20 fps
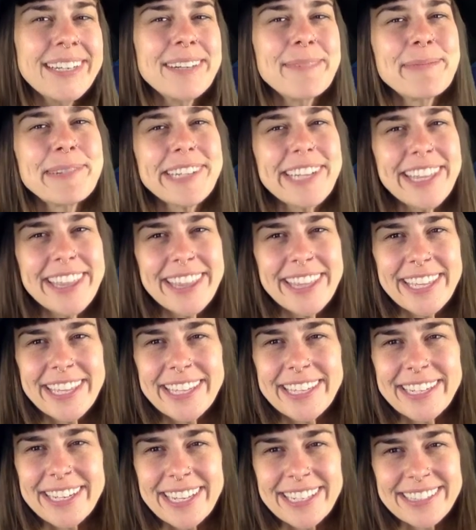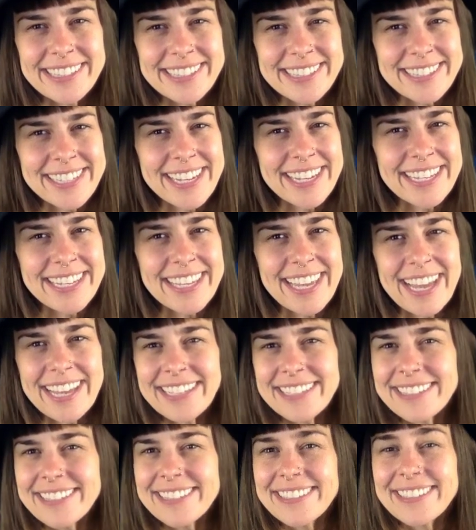Breathe in and say
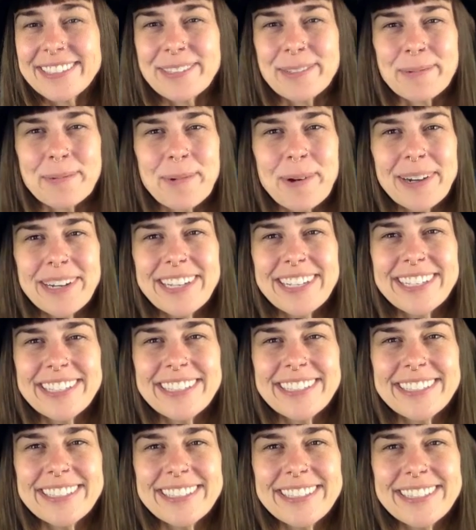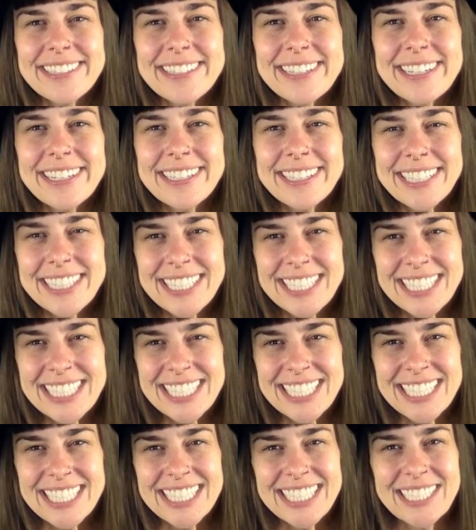yes to what is.
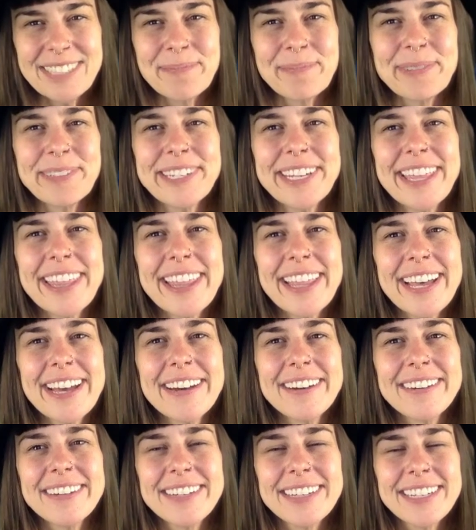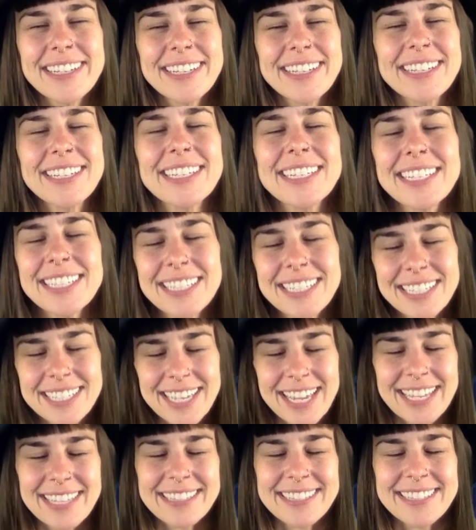Breathe out
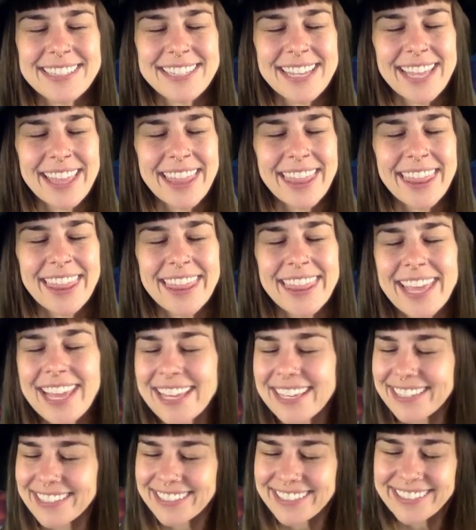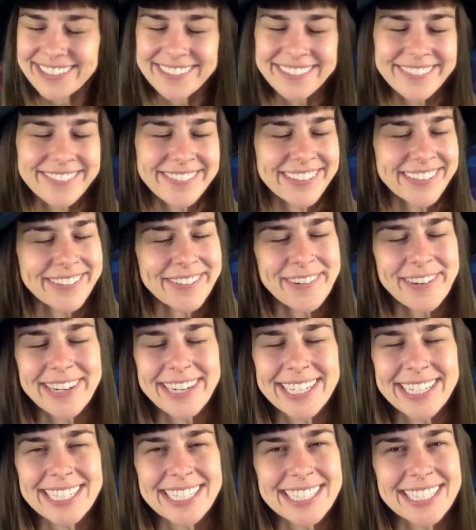and say thank you for
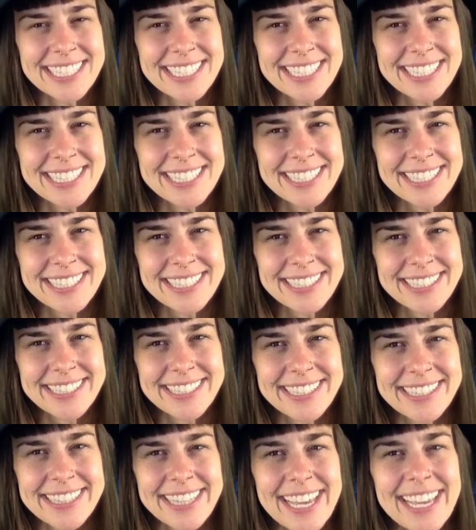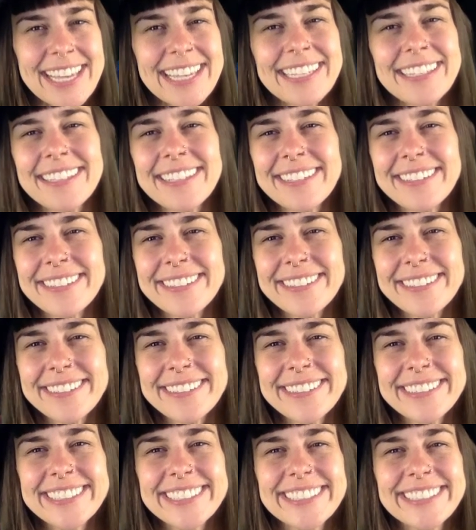what is. Thank you.
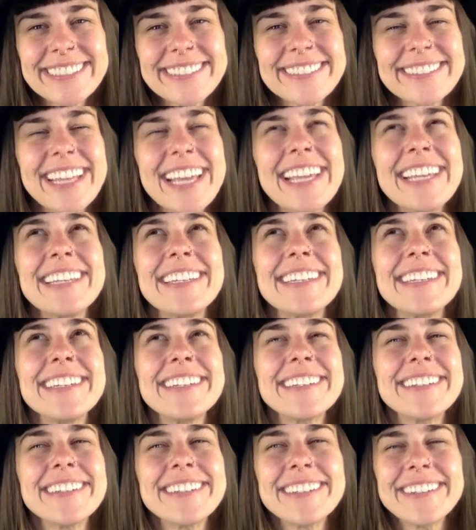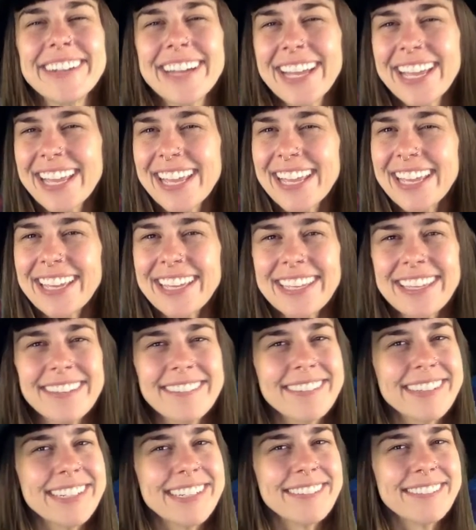Thank you.
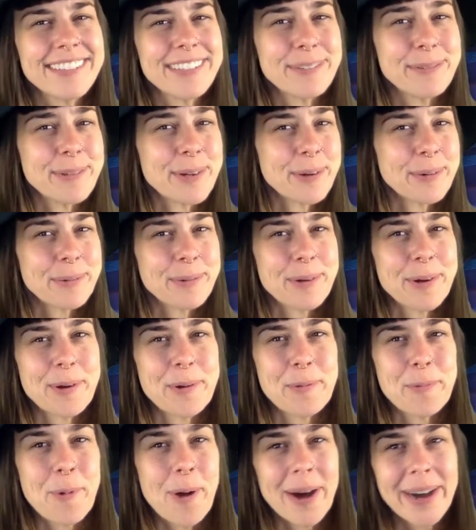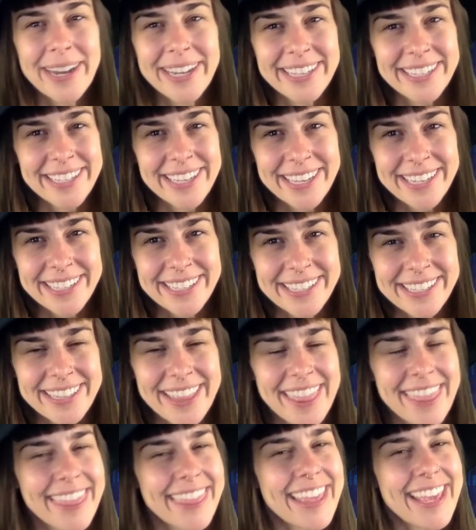Even if you don't know why yet,
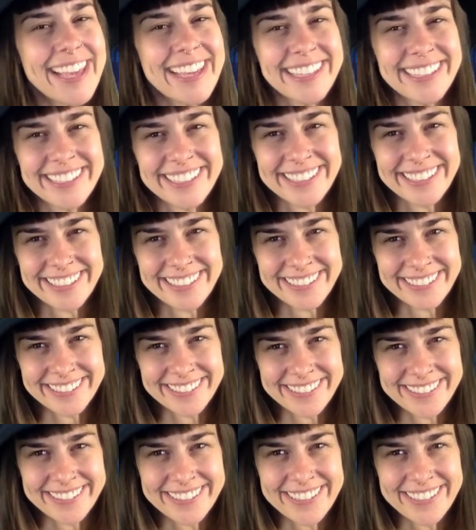thank you.